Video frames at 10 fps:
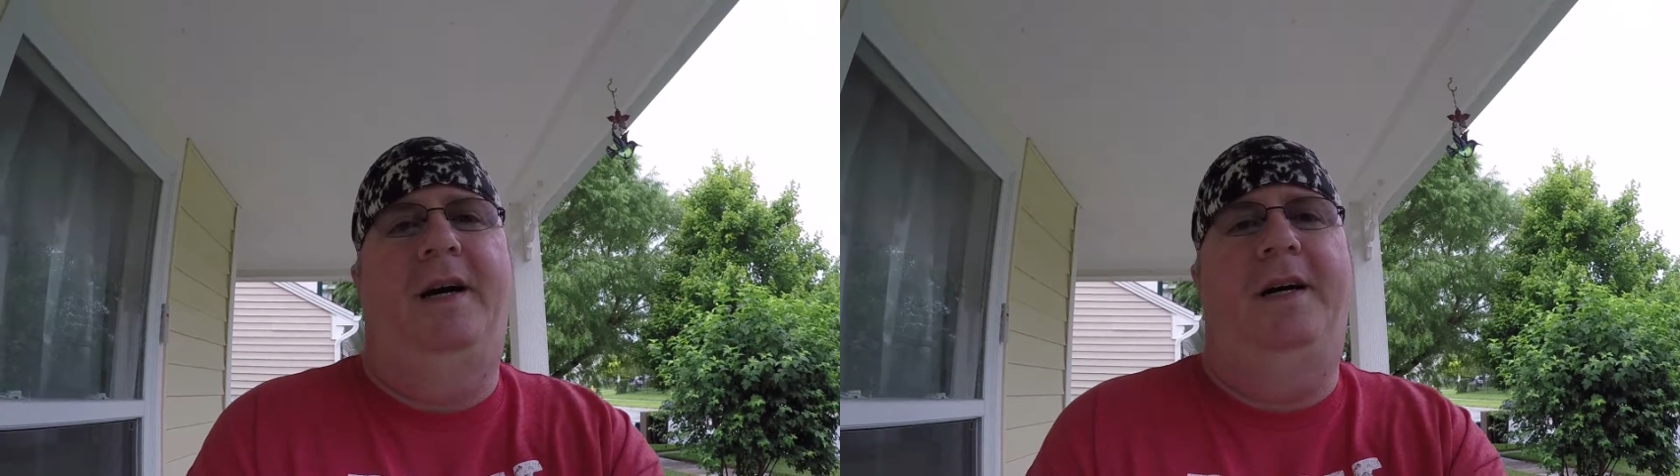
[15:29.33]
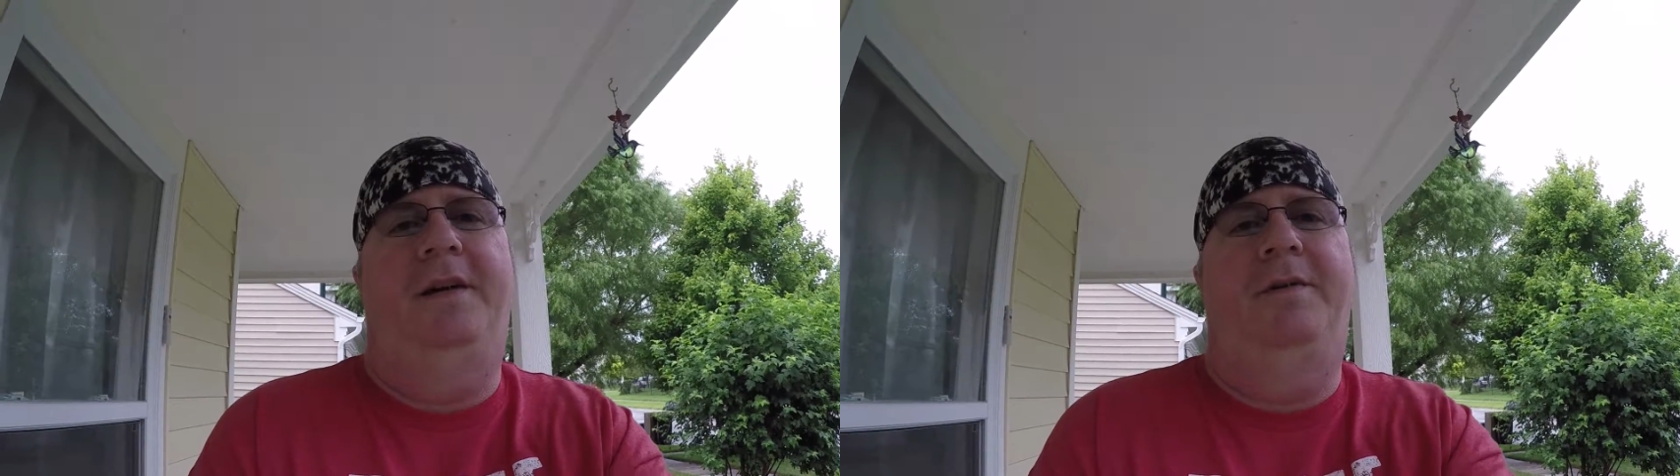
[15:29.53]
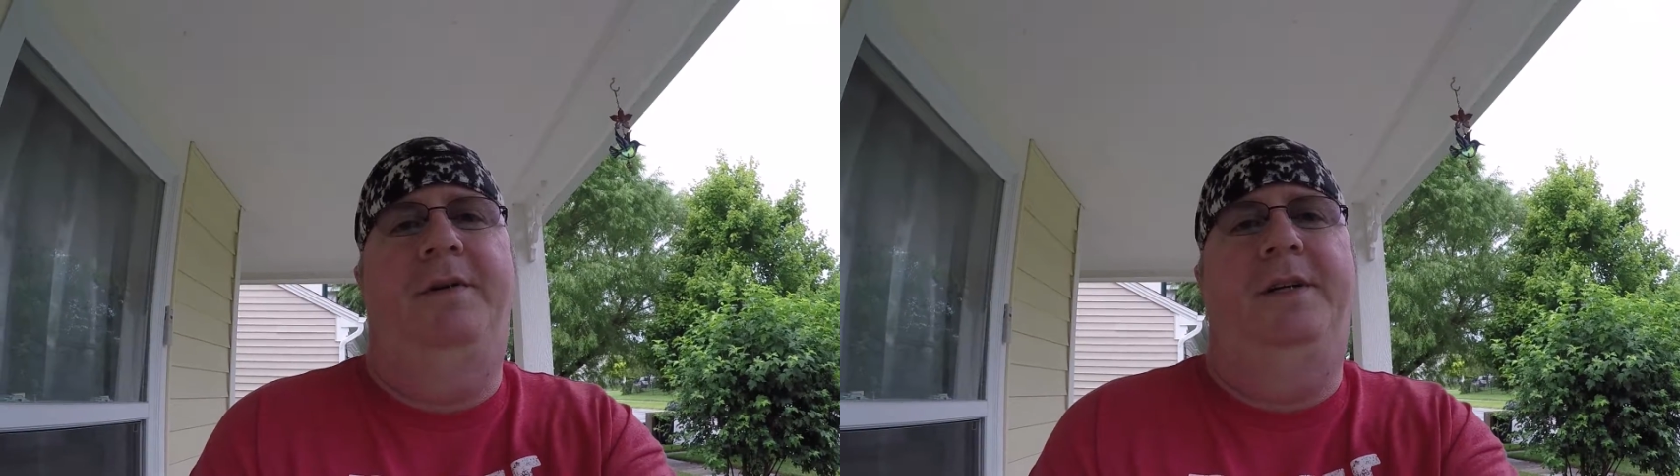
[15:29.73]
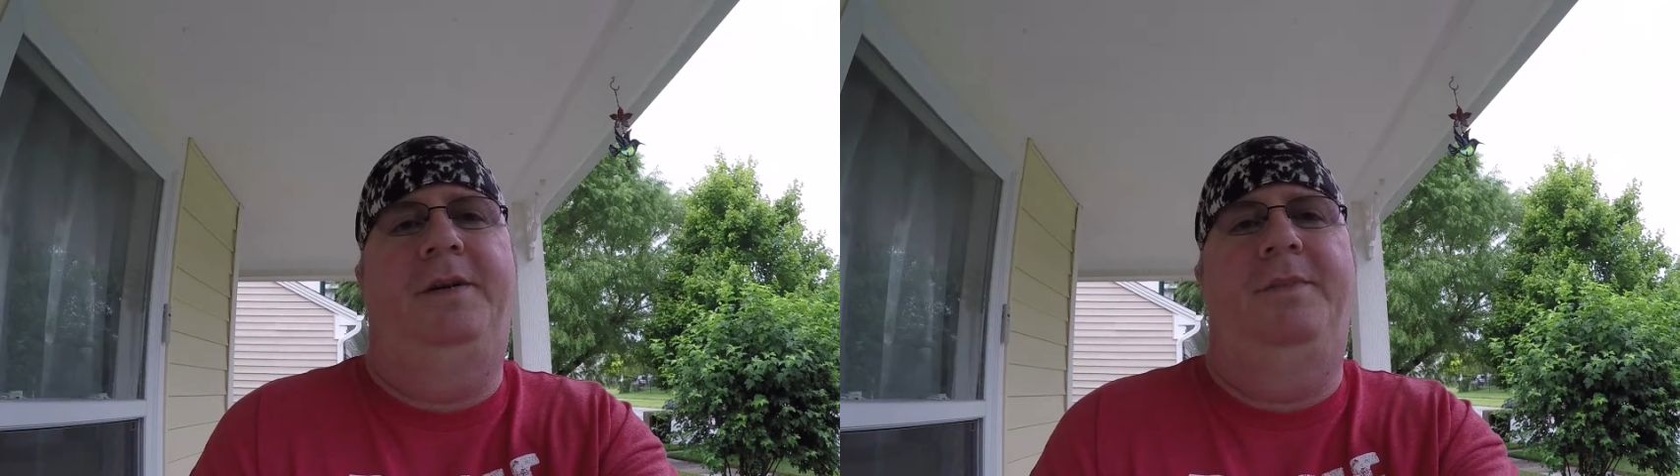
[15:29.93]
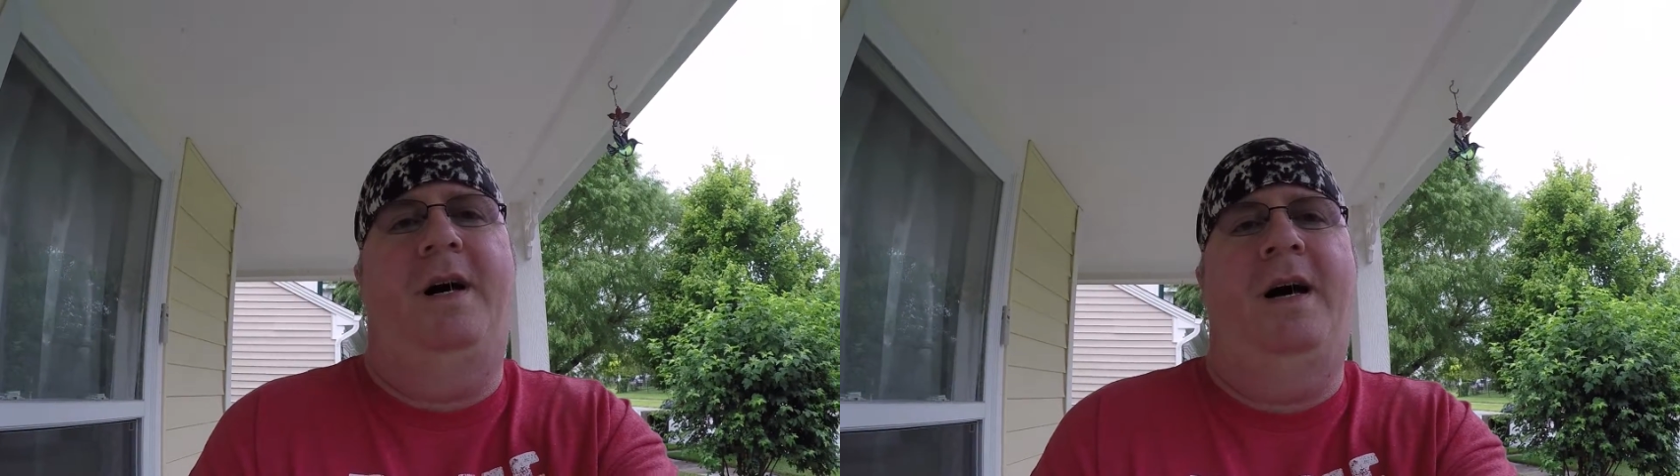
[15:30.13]
I can
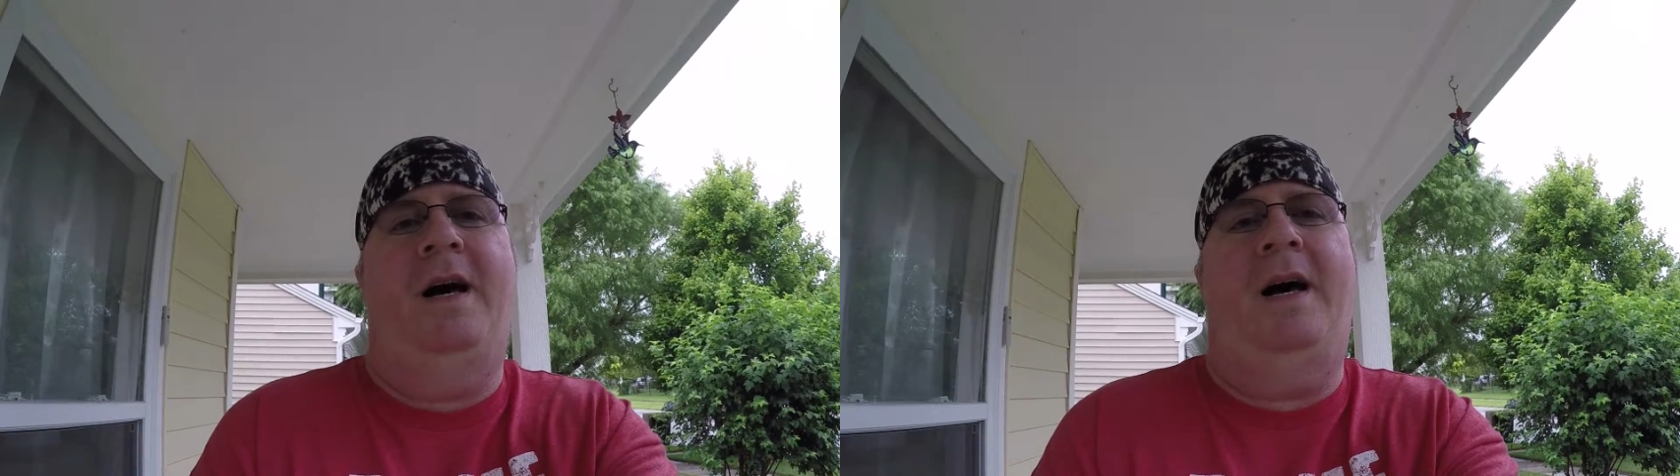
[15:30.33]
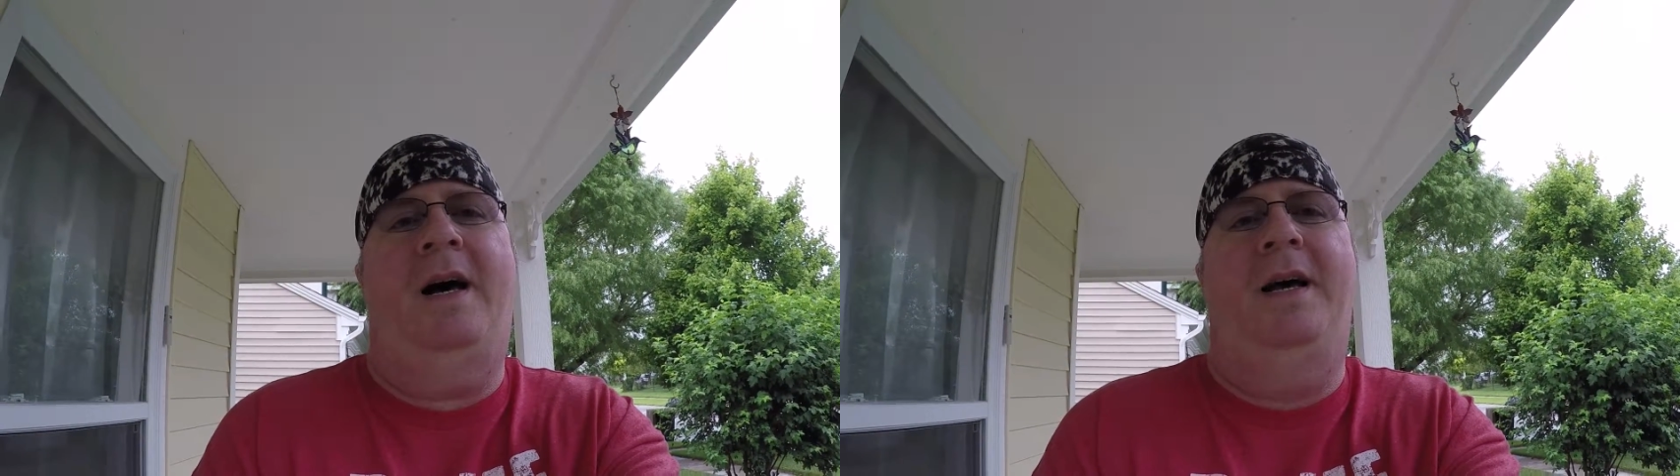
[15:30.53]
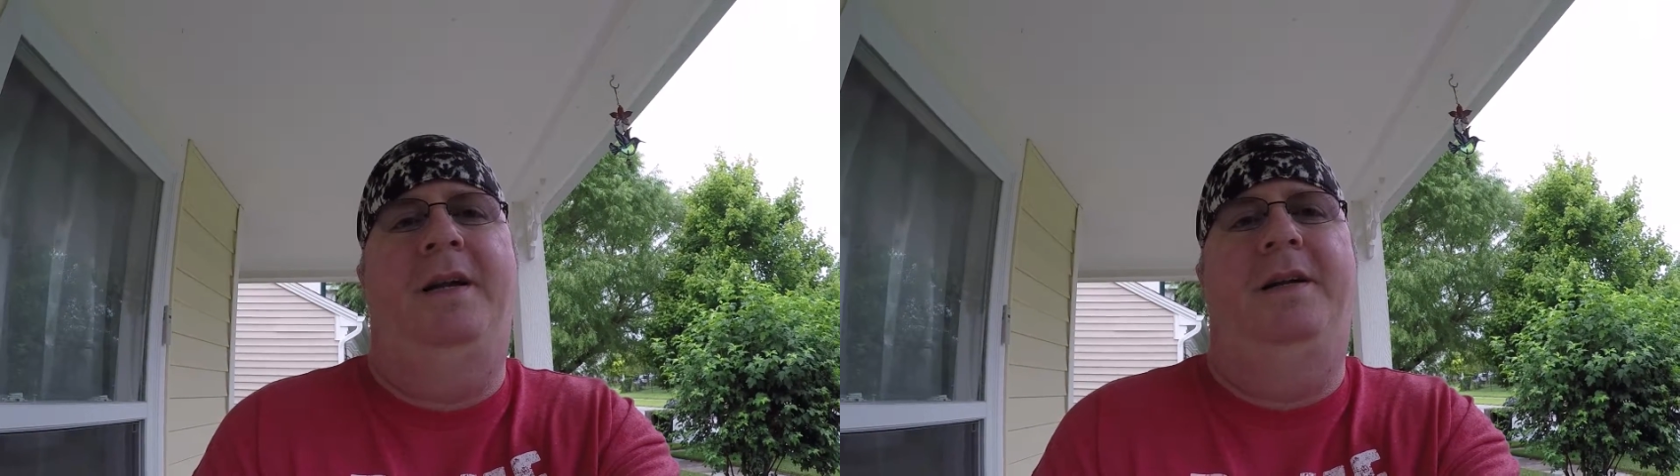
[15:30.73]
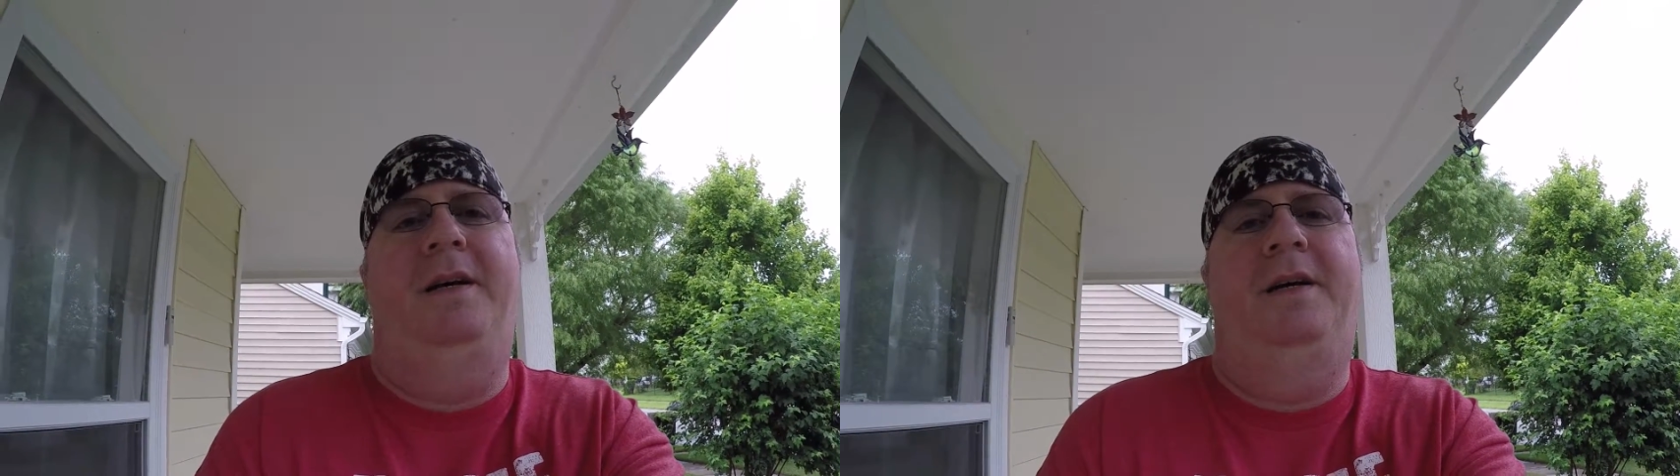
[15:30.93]
reach behind